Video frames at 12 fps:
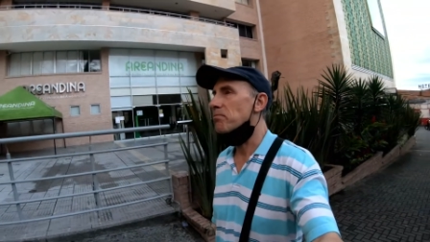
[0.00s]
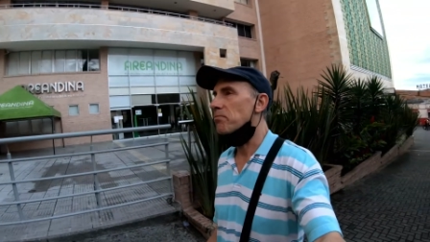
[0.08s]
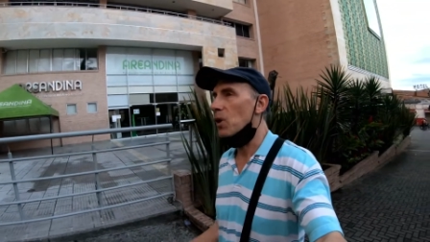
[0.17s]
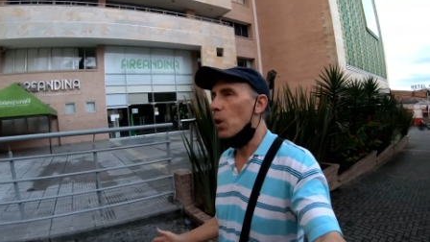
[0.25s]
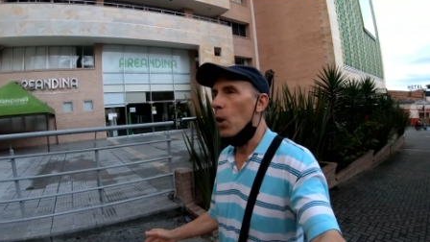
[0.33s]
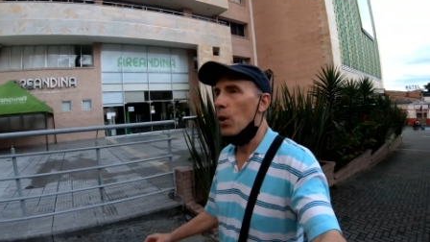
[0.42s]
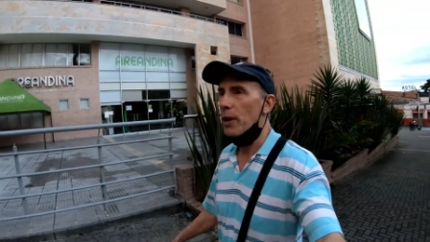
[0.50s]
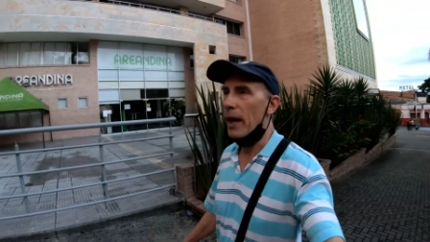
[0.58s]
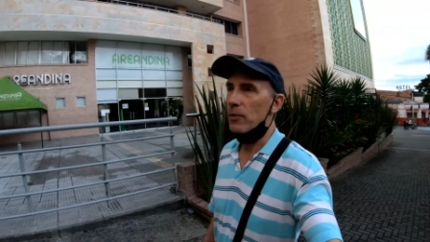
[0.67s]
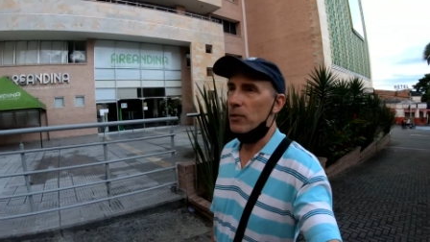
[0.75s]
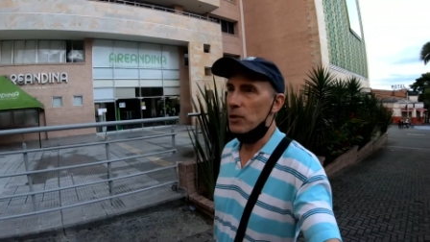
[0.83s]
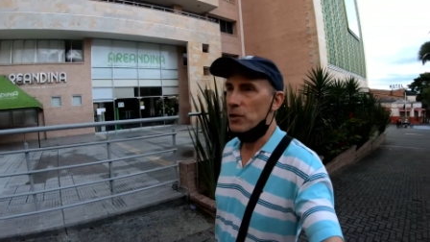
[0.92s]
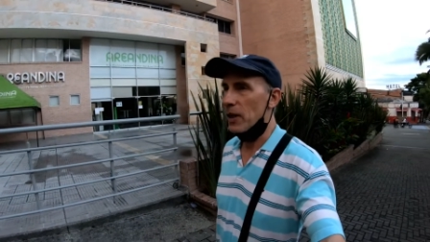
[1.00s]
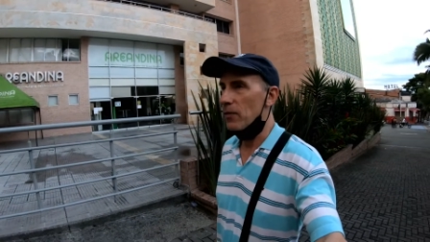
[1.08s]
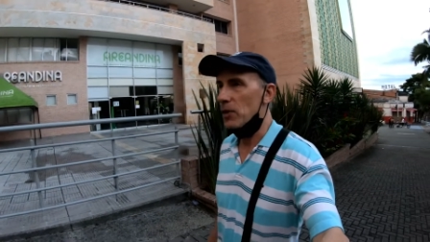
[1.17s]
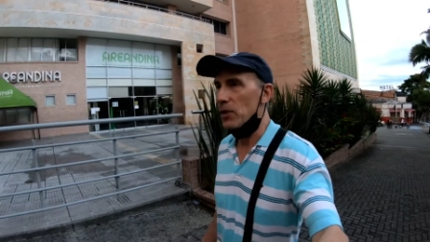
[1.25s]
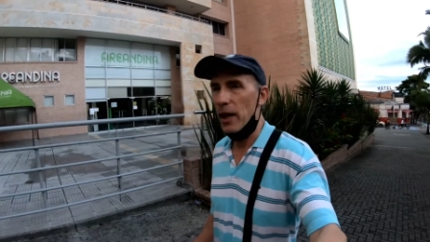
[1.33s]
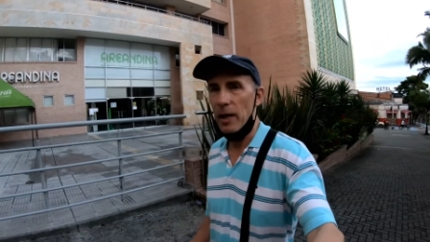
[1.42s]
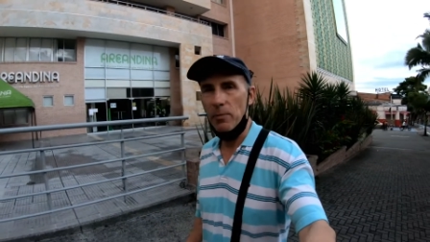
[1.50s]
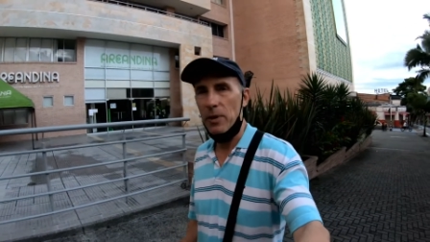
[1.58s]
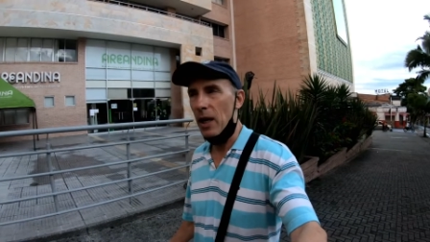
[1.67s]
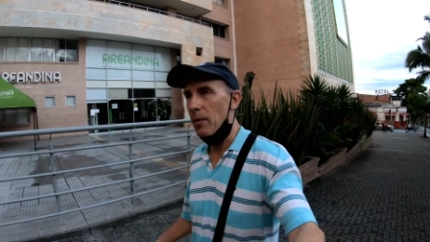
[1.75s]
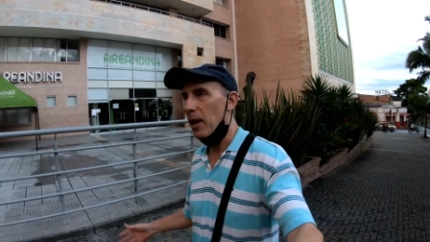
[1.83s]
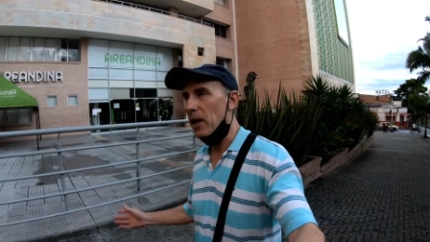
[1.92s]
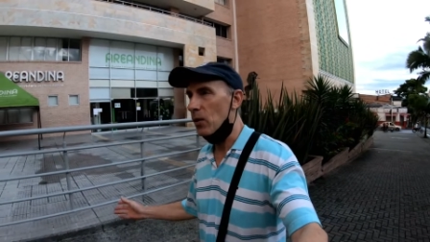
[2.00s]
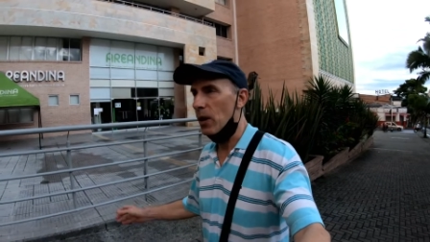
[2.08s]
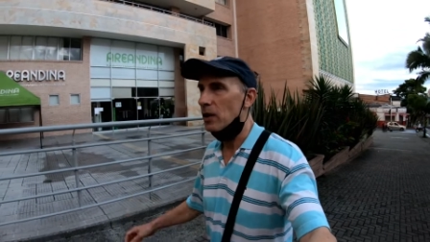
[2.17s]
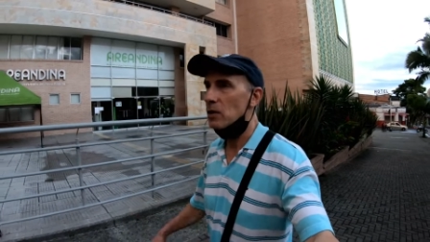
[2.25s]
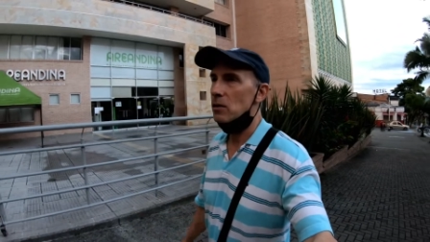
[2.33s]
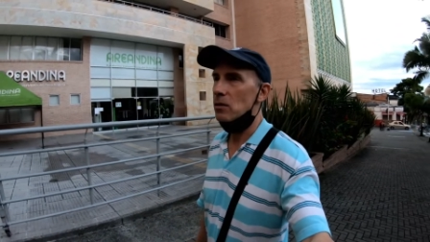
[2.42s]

go out after 7 or 8 p.m. anyways.